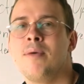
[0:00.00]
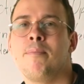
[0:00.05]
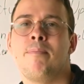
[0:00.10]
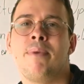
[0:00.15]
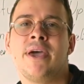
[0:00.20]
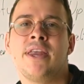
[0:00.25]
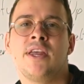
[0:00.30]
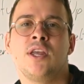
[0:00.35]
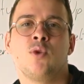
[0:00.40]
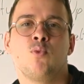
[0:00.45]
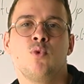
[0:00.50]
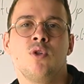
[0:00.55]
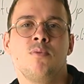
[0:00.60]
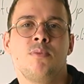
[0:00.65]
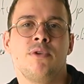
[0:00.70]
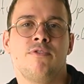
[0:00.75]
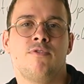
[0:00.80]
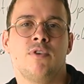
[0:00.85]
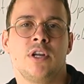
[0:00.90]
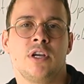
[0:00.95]
the better it will
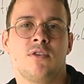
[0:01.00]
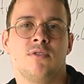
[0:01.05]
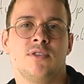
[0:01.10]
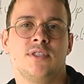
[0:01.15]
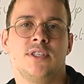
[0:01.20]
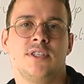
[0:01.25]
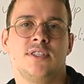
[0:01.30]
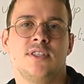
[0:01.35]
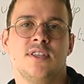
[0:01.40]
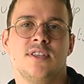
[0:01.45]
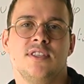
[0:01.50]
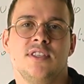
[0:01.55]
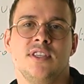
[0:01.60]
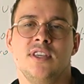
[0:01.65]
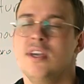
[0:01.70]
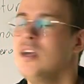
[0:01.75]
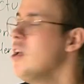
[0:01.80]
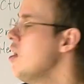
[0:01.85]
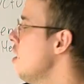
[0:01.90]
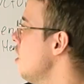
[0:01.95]
be for the consistency.